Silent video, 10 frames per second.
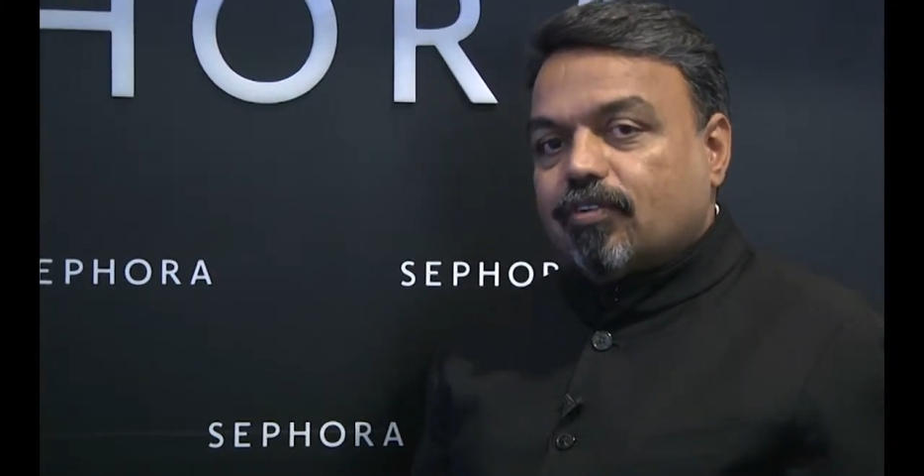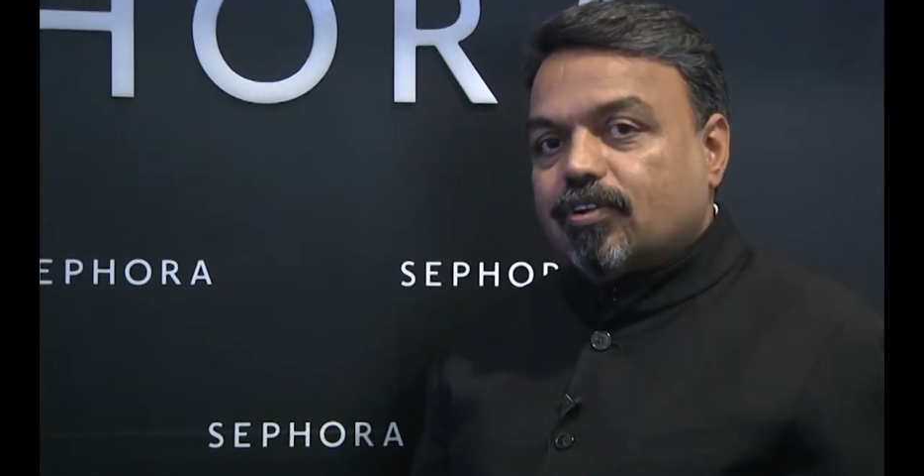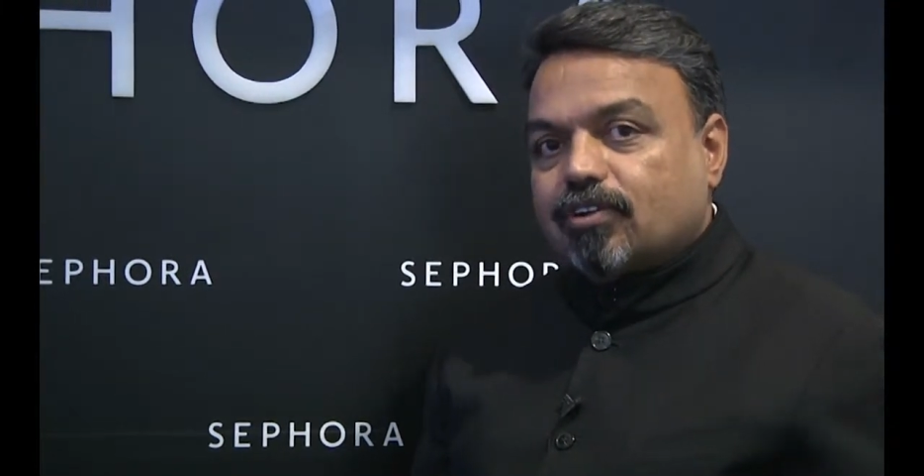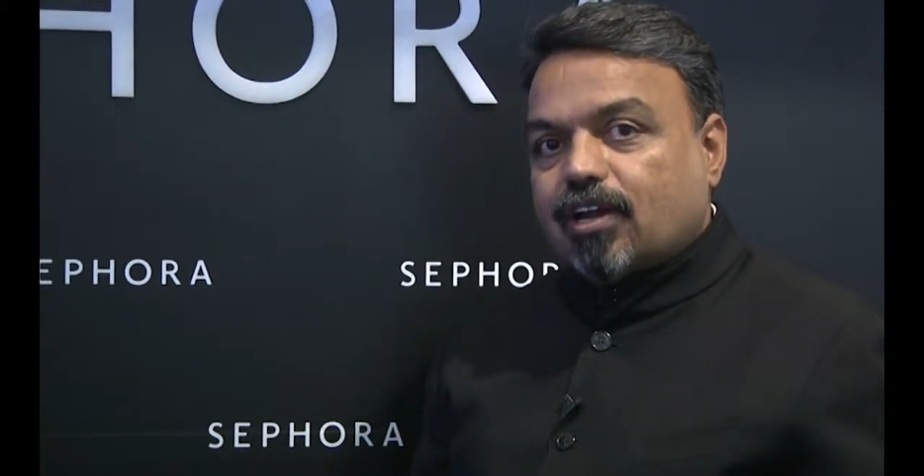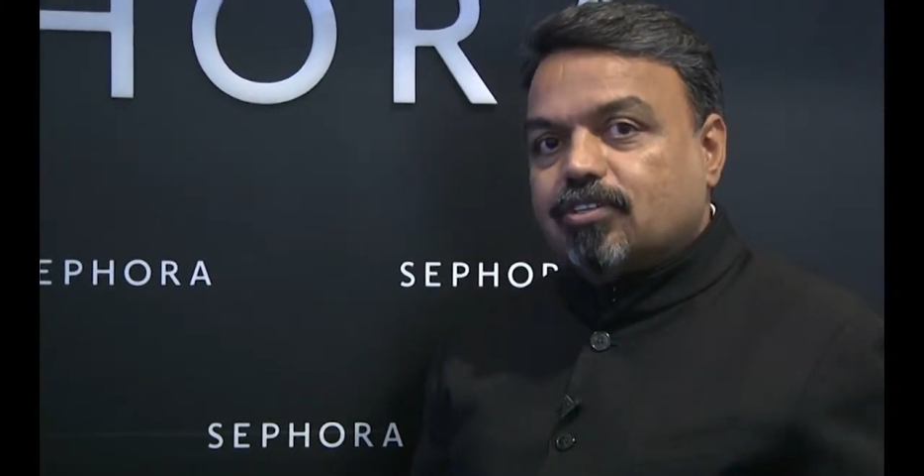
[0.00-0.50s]
they
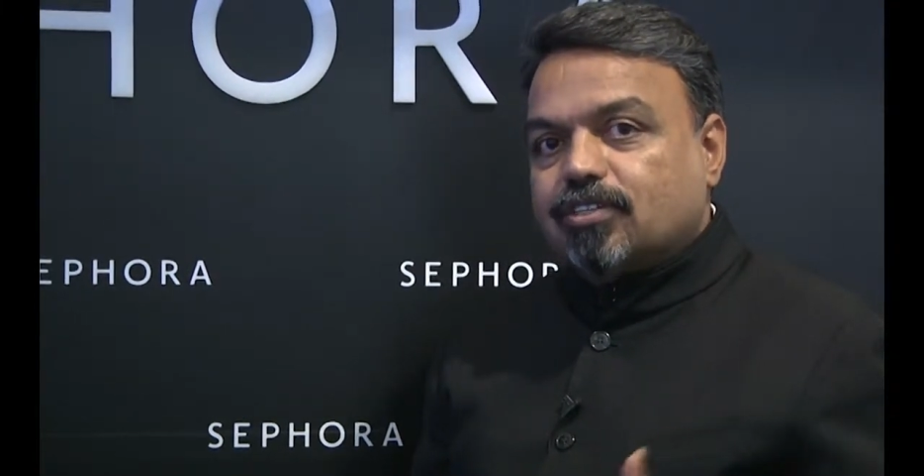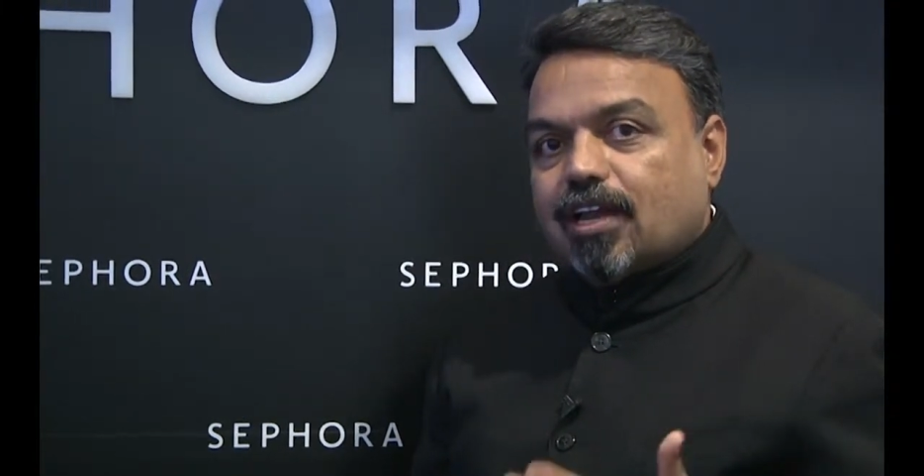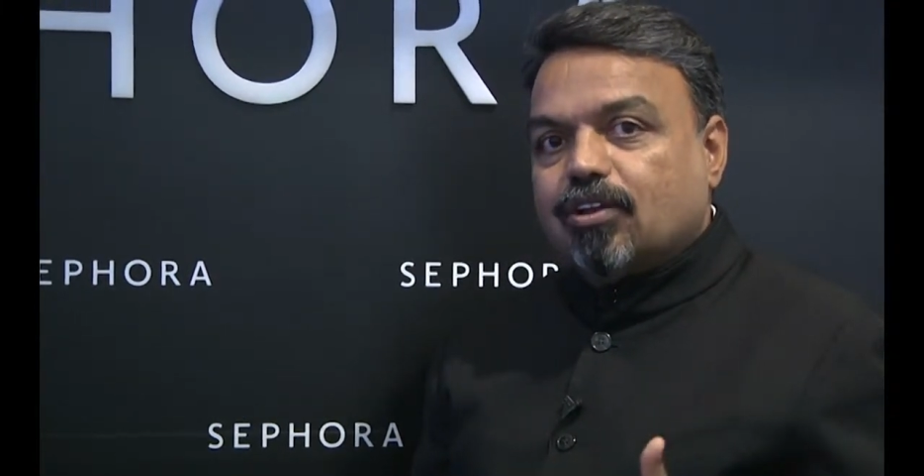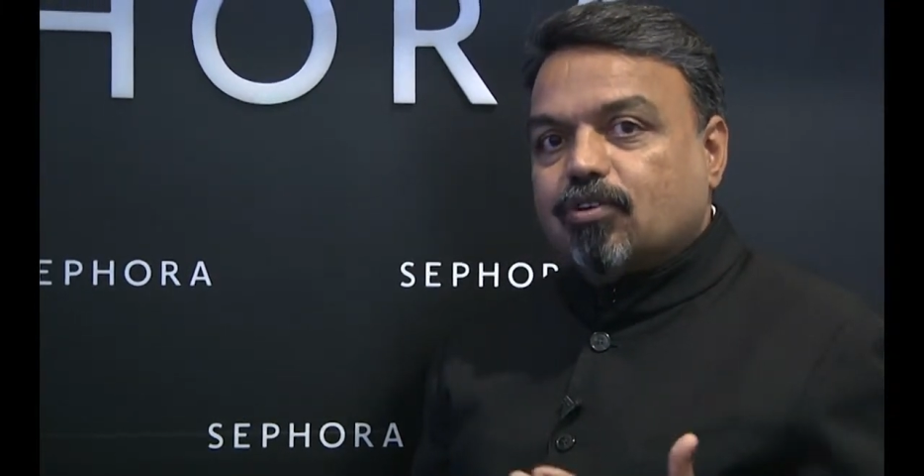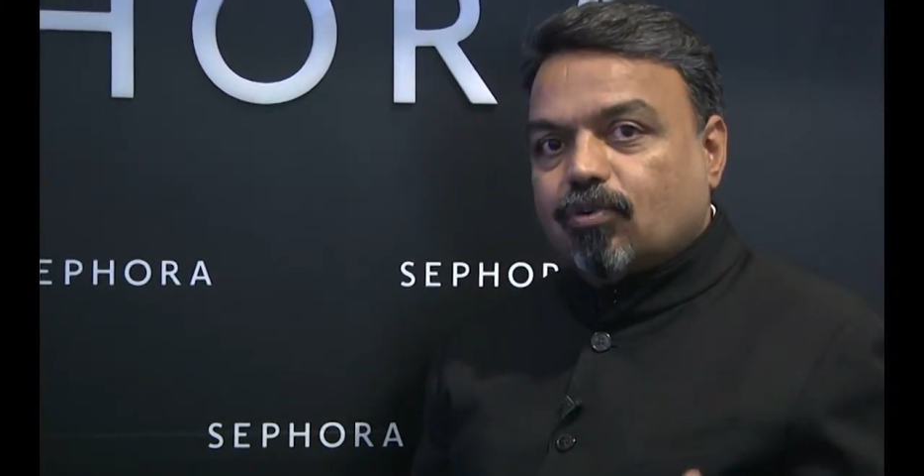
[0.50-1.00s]
will try to
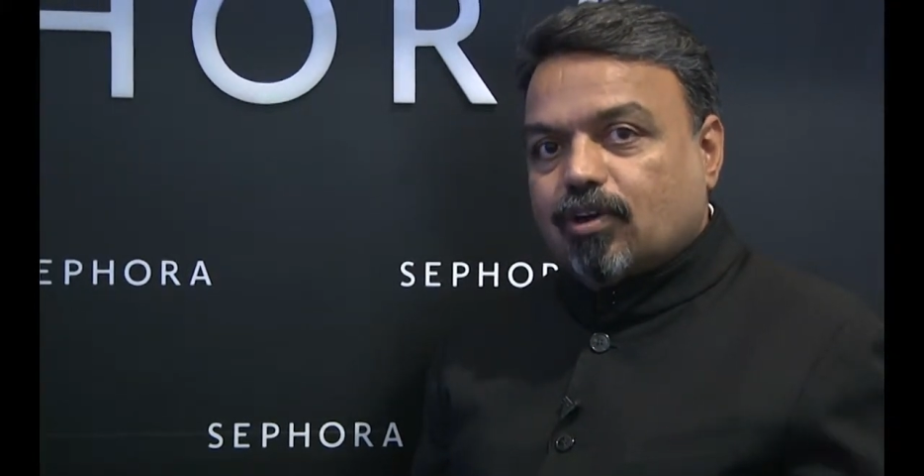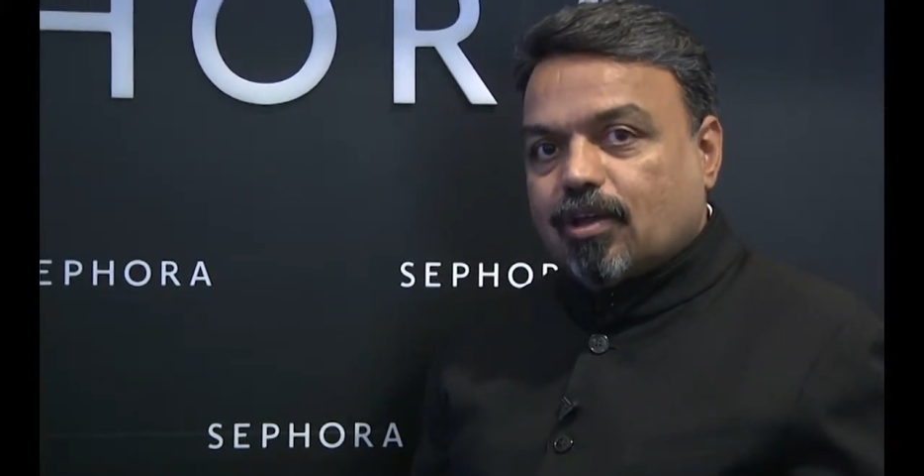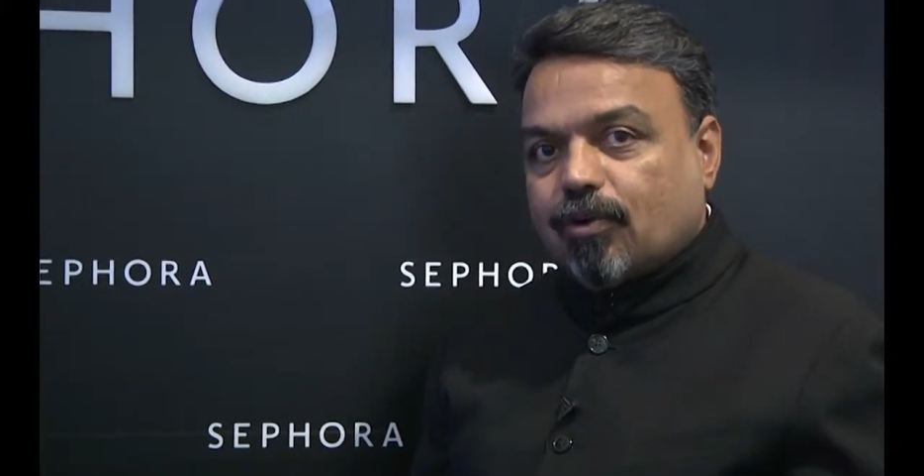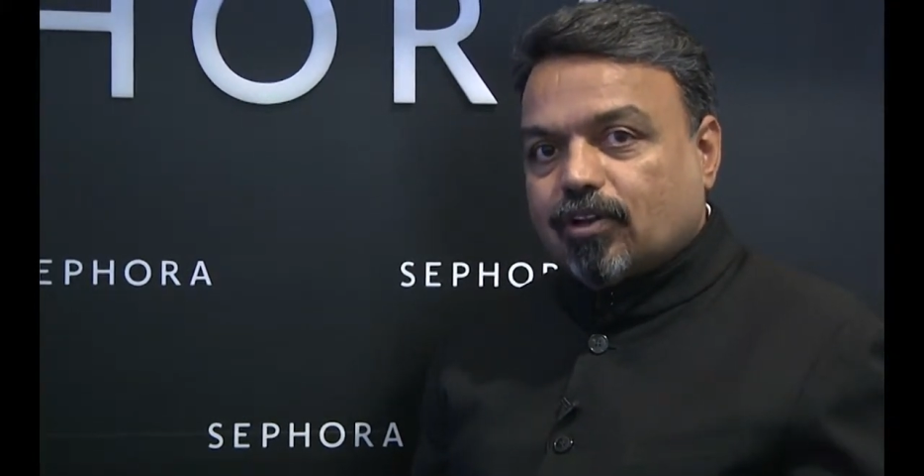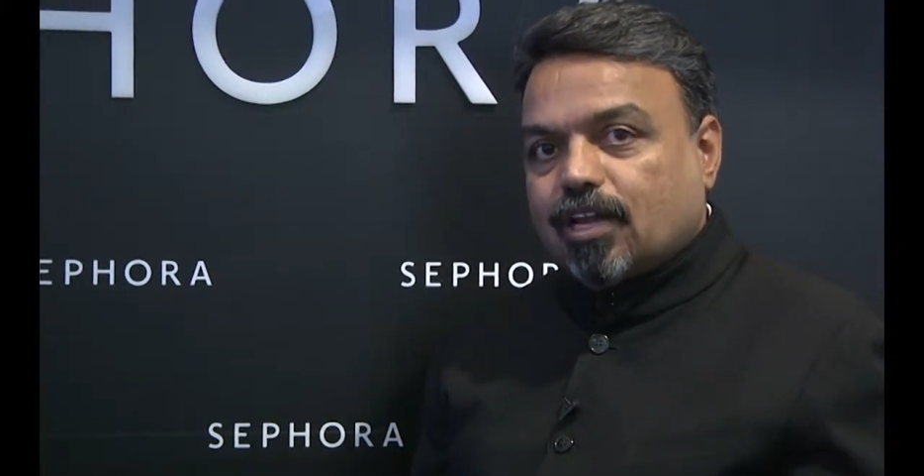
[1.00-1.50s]
tell you
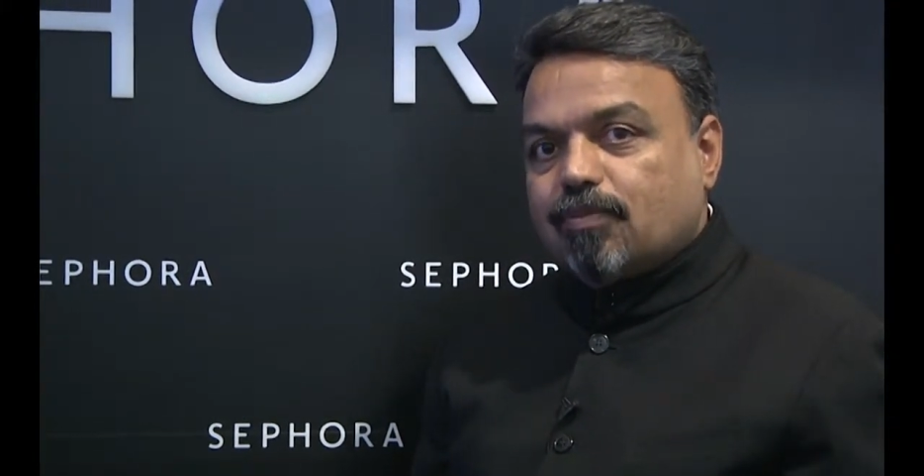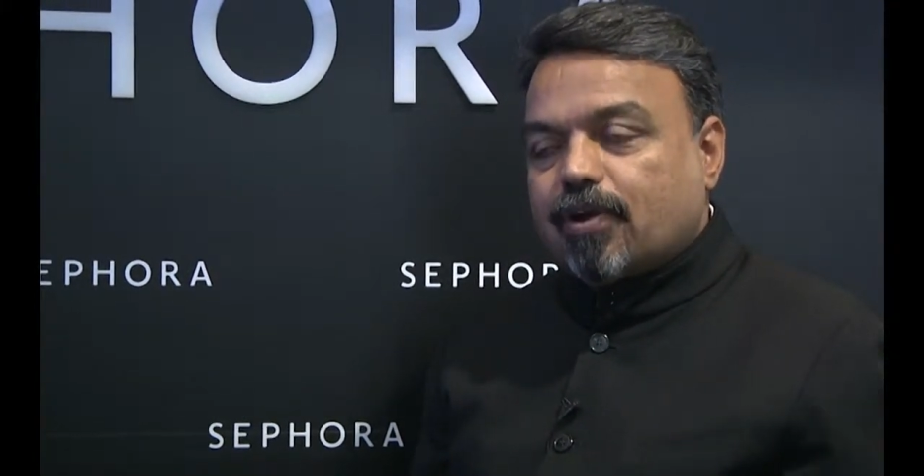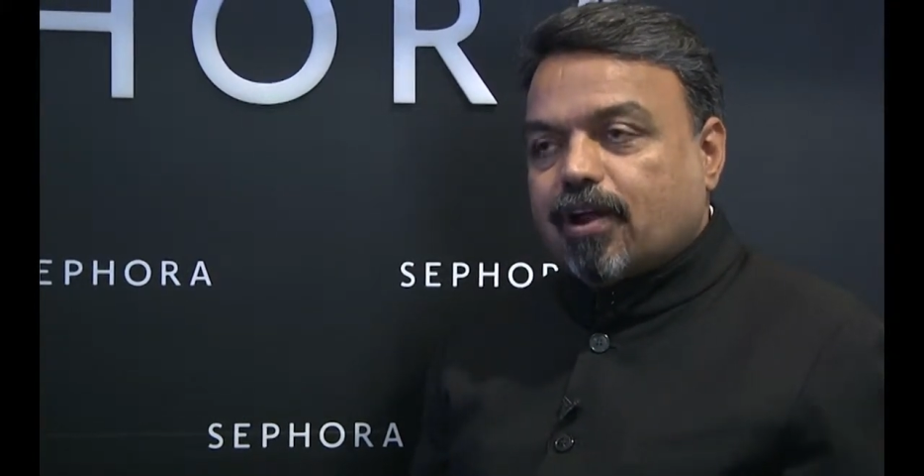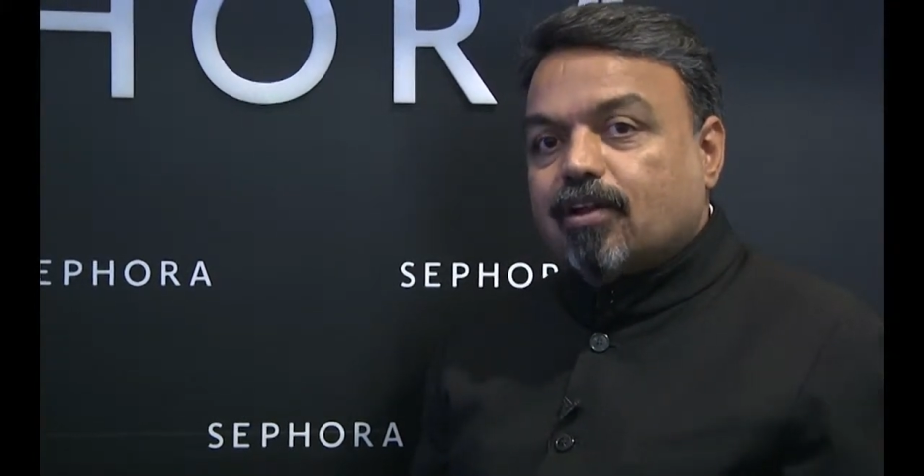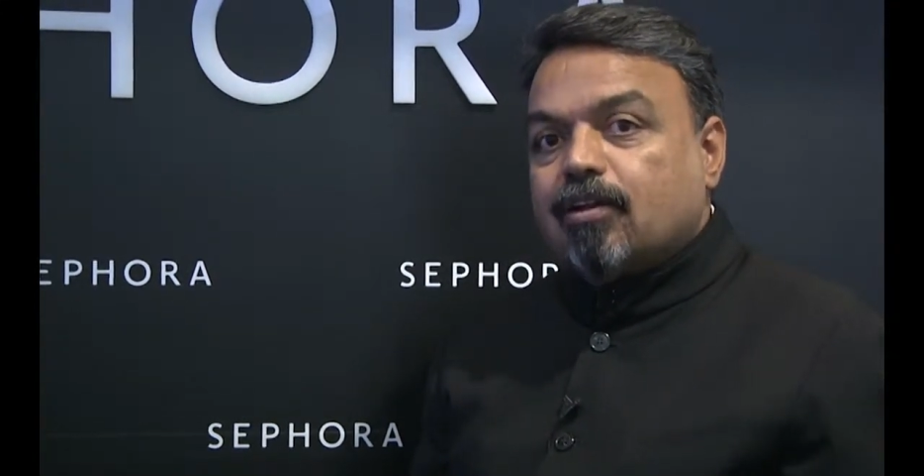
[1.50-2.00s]
only about that
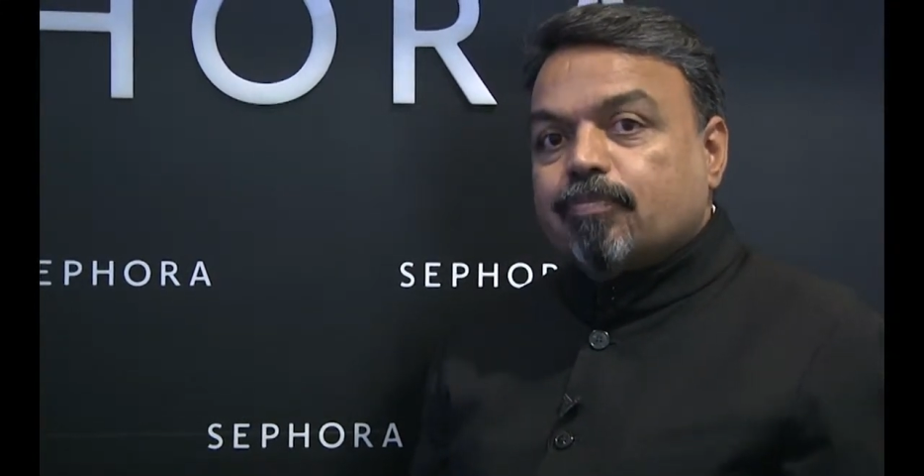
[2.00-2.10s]
brand.